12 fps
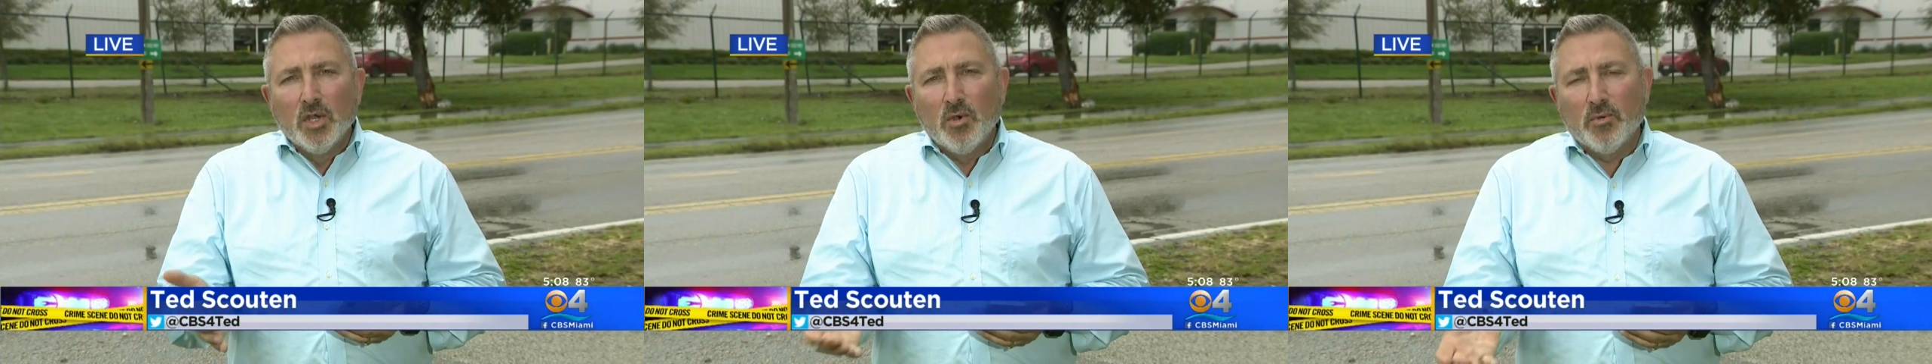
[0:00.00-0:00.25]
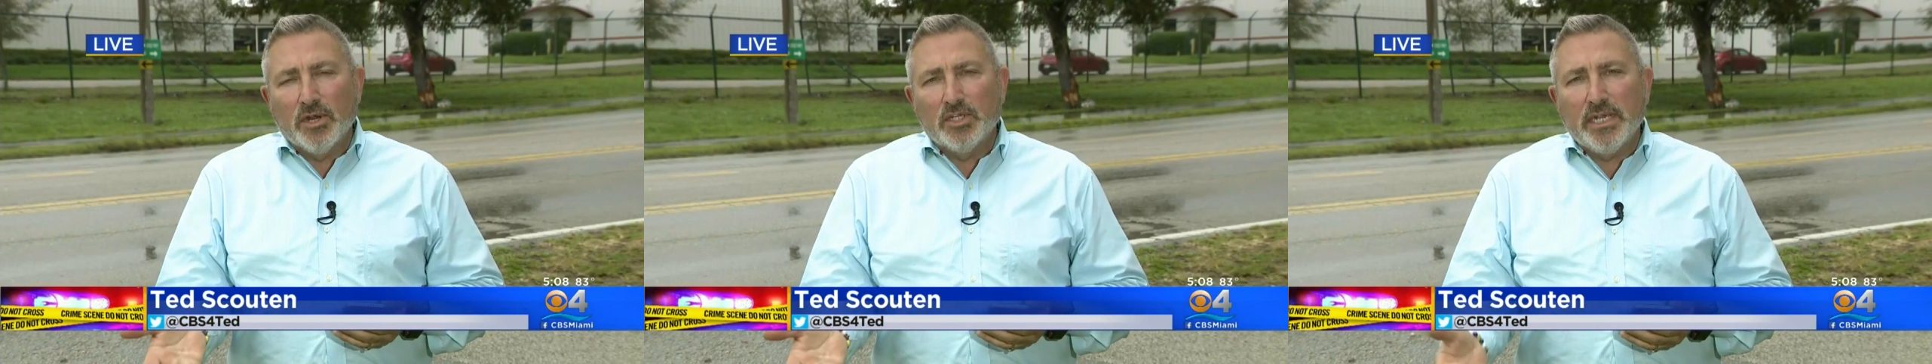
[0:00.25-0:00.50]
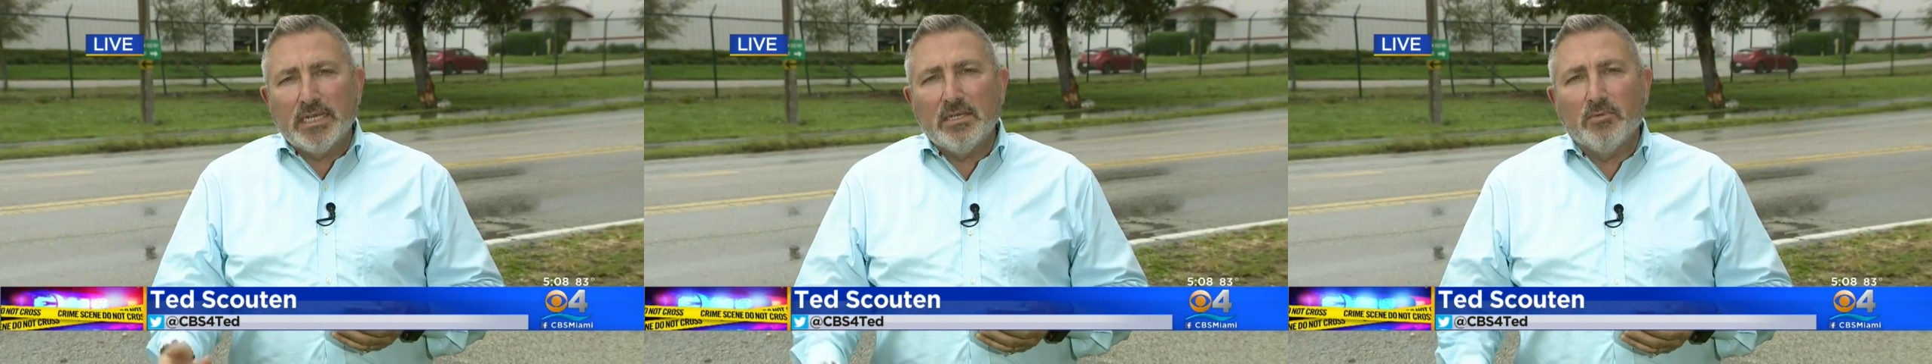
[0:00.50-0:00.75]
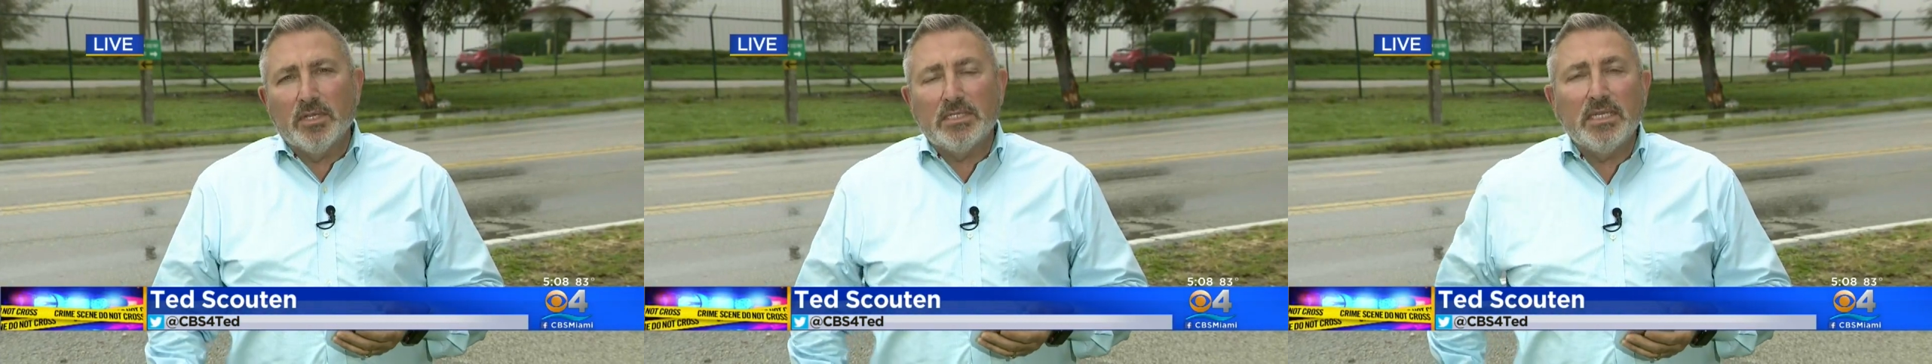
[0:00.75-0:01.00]
who were
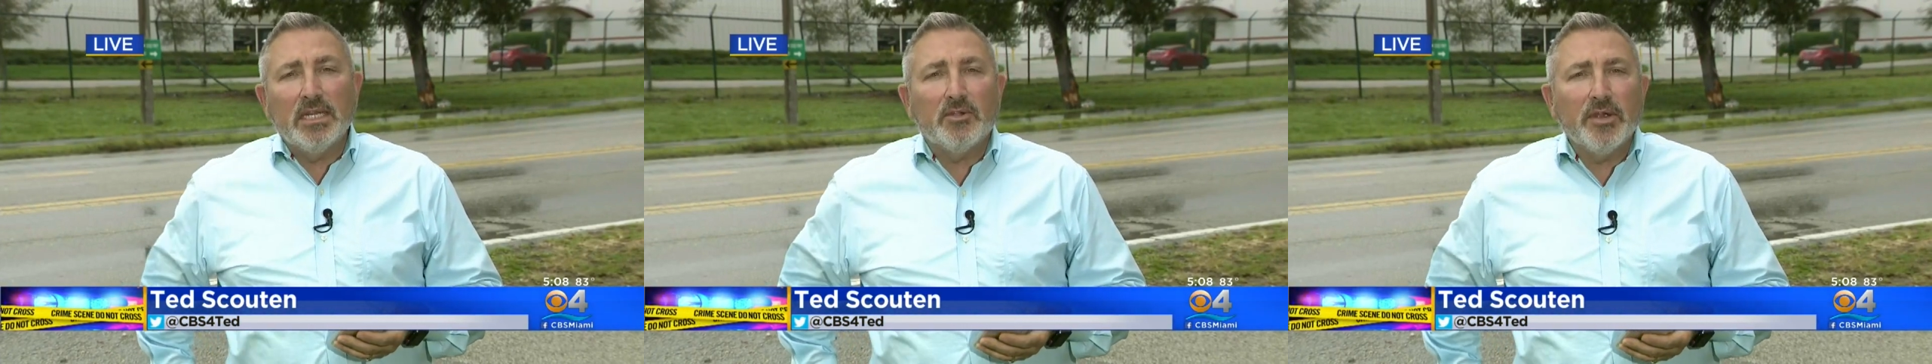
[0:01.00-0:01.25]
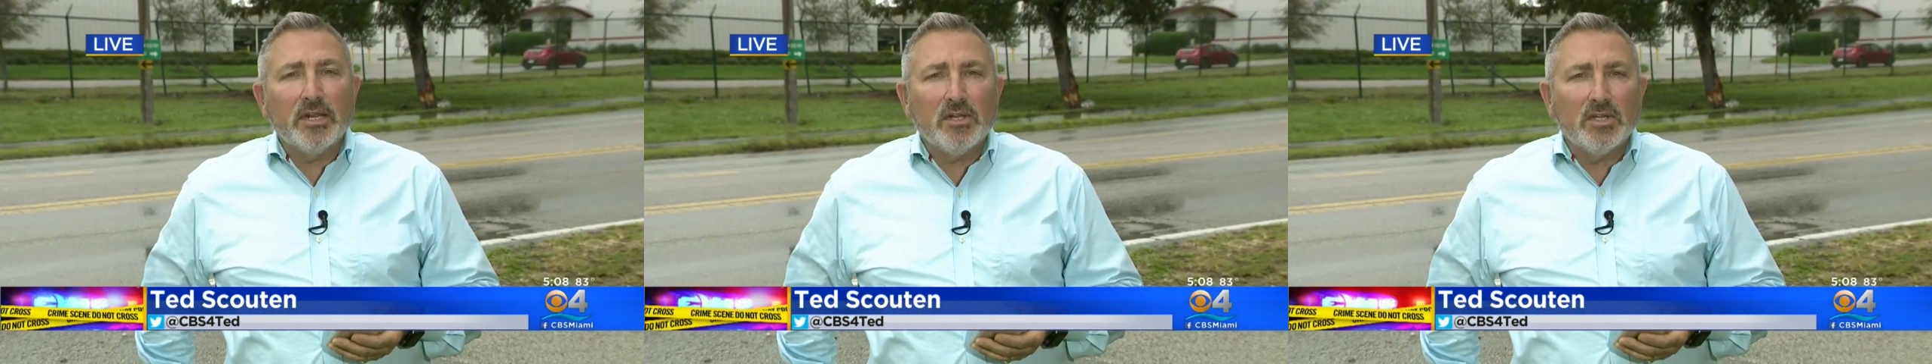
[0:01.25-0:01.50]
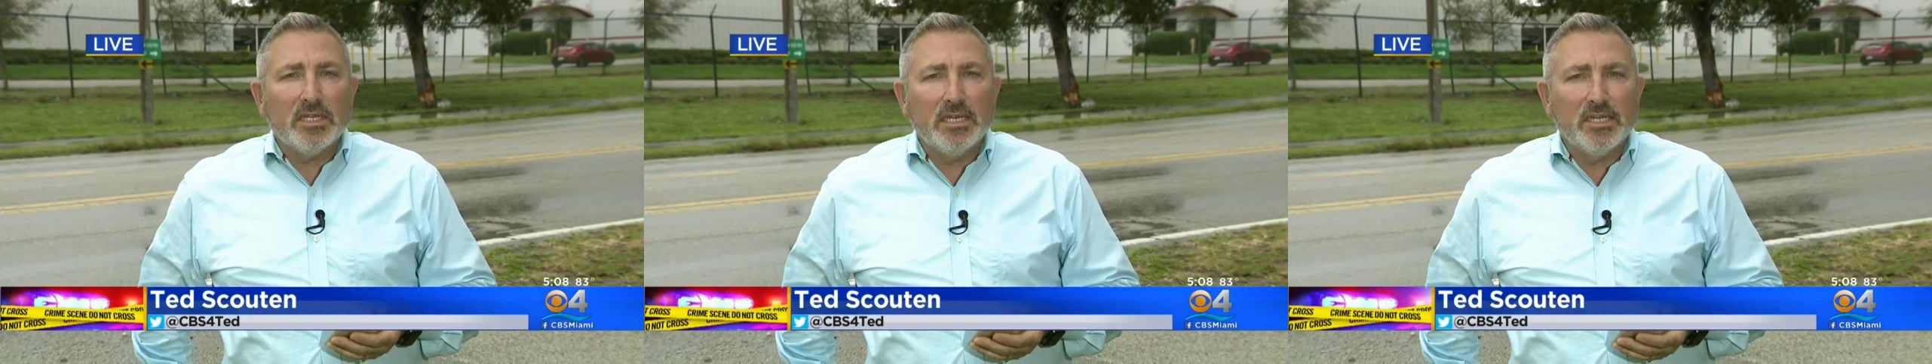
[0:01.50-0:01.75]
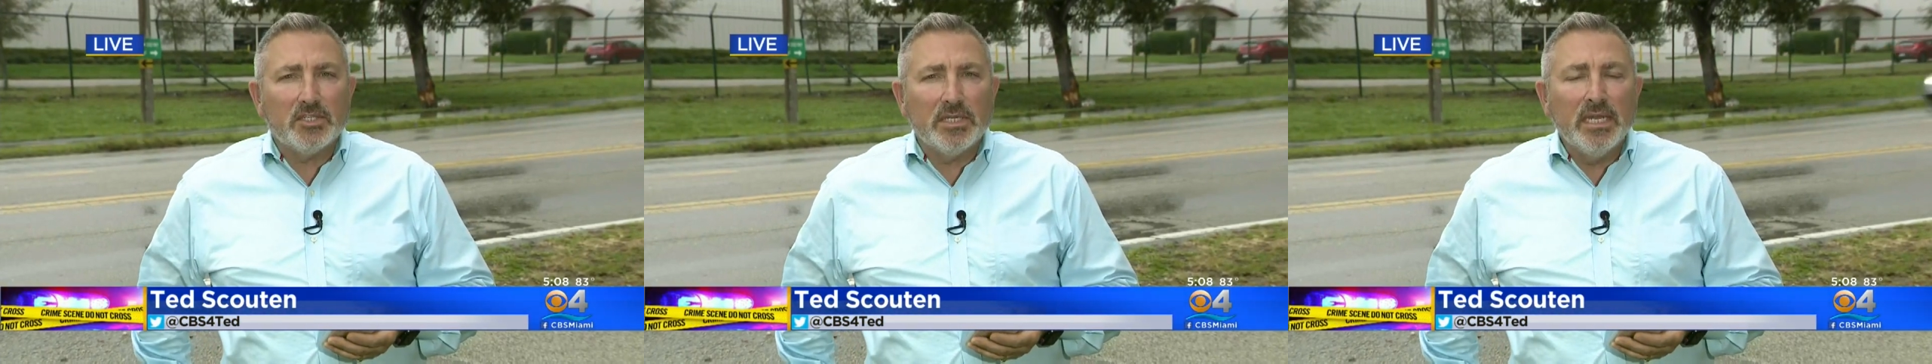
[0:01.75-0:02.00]
ejected were listed in critical
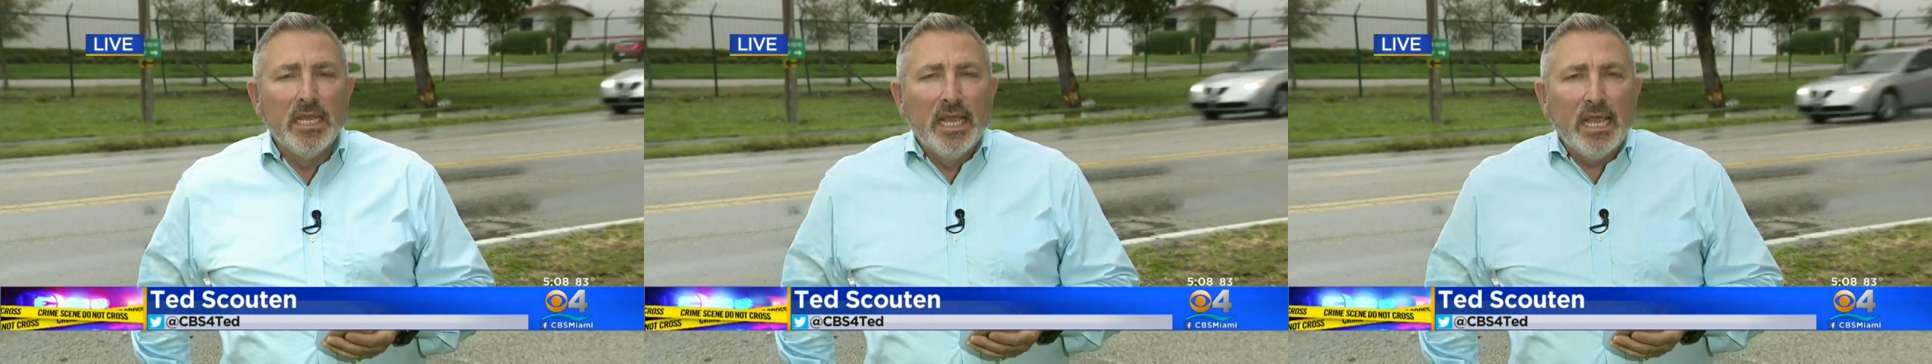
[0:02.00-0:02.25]
condition